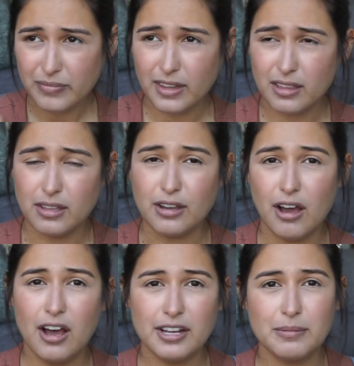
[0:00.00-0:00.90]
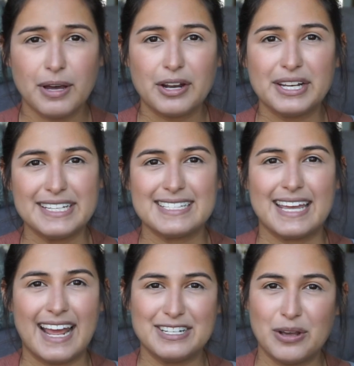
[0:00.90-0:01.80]
the con about it is
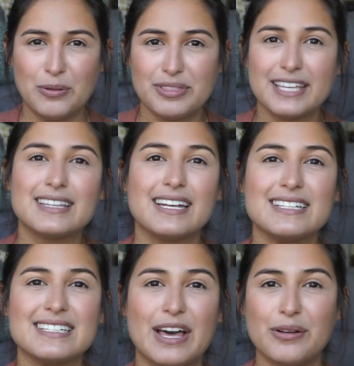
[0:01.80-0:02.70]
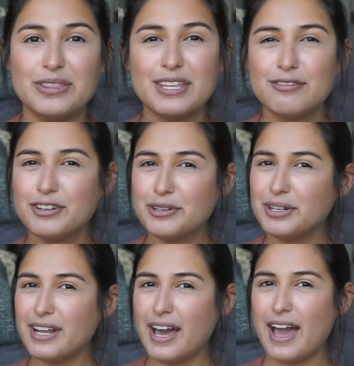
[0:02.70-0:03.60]
that I don't think that it's healthy for you to
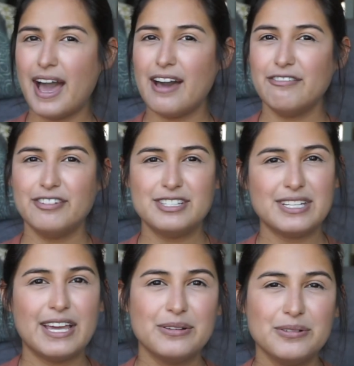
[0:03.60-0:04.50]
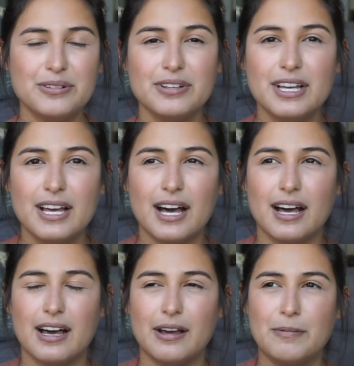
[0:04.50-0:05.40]
not have a cycle.
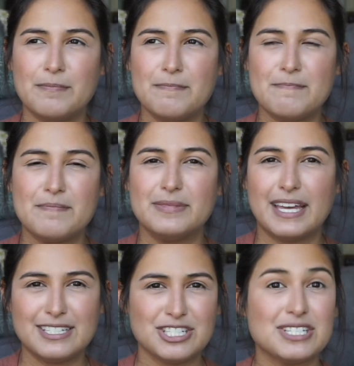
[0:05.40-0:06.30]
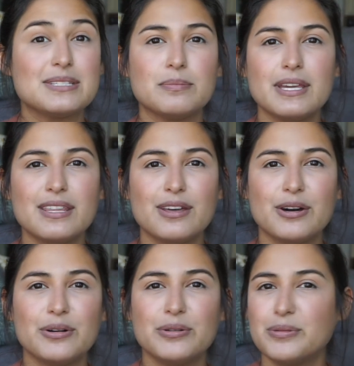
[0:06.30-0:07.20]
That's just me
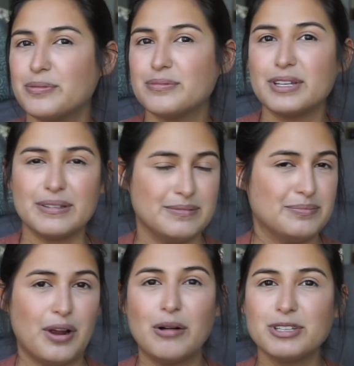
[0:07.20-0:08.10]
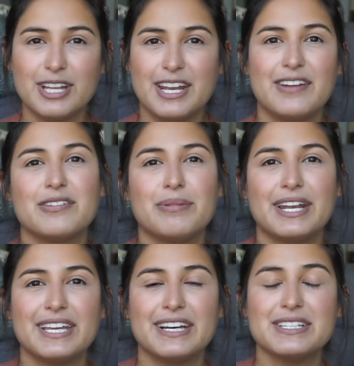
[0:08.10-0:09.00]
though, probably not
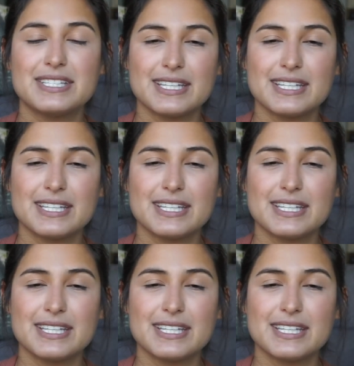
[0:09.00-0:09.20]
everybody else.